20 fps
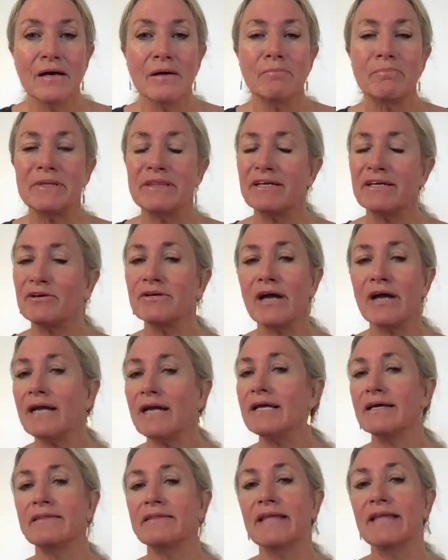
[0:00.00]
But they're not
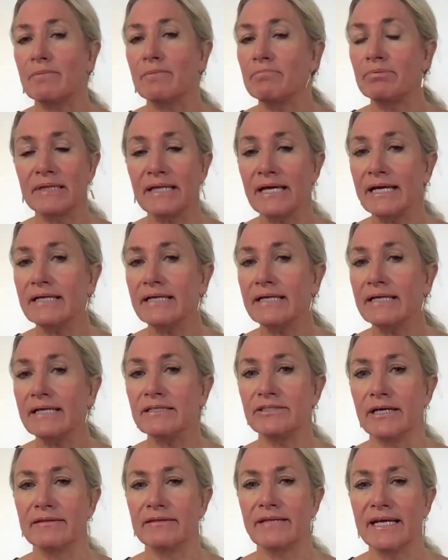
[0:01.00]
in that place
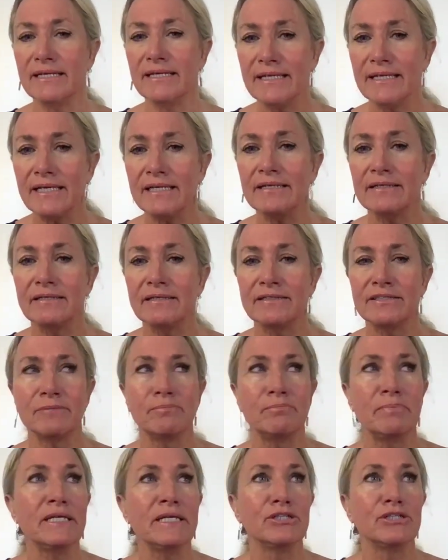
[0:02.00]
yet. They need
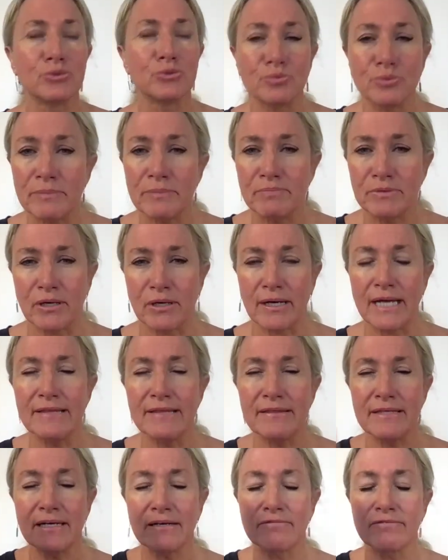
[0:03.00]
to be dripped on. I
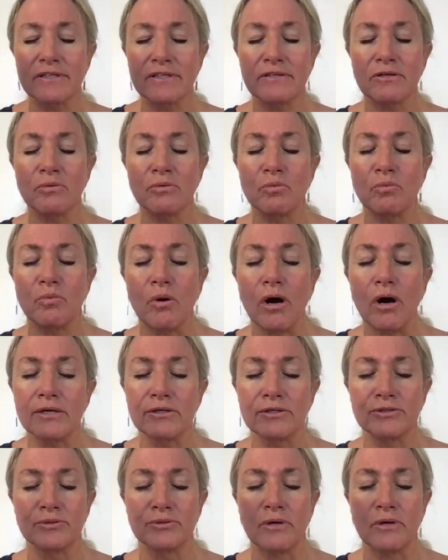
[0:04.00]
think of little
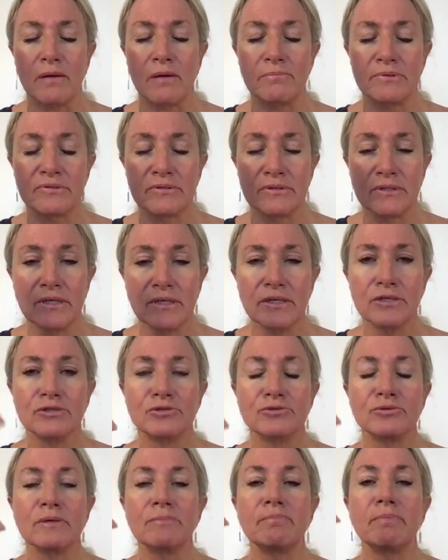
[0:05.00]
water drops
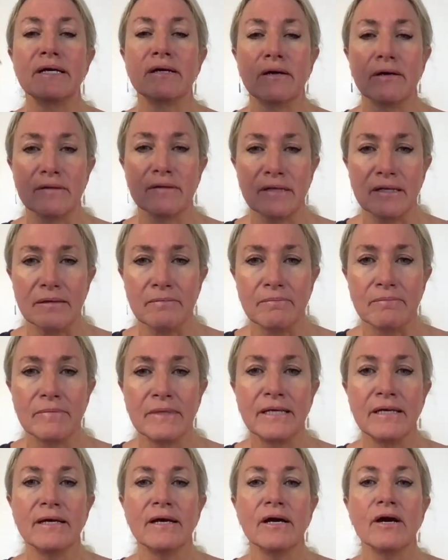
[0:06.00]
dripping on them,
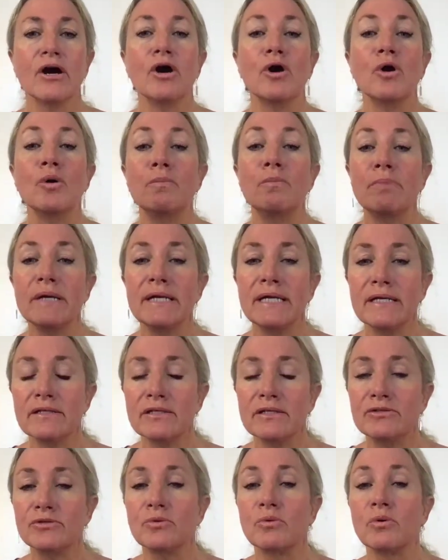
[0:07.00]
opening the
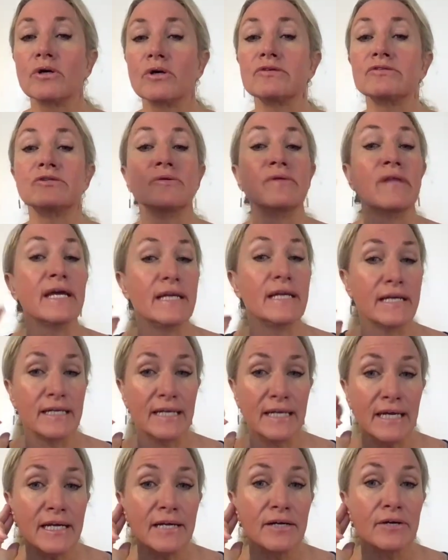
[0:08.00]
door so they can
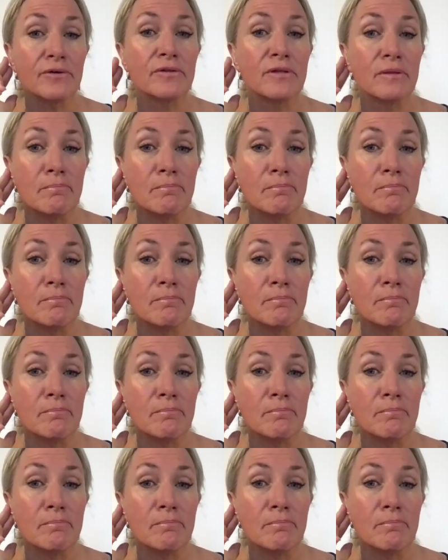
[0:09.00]
hear the